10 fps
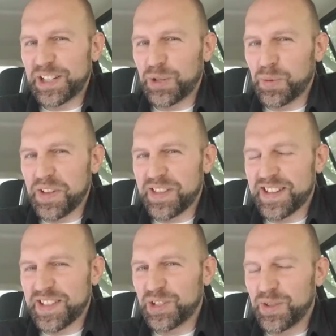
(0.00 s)
you know, with
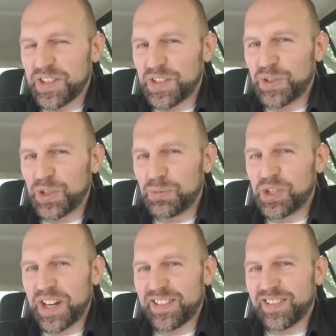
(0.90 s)
as I do this YouTube
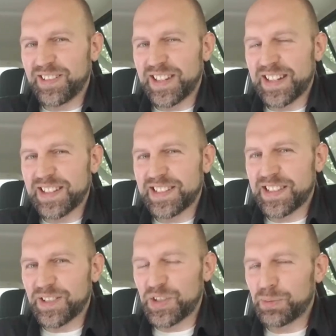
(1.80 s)
channel that
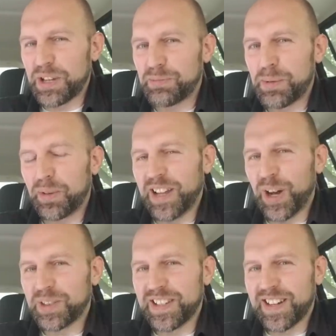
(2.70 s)
there are so many people
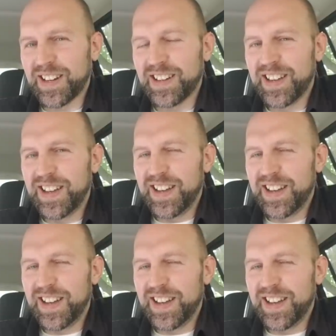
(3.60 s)
out there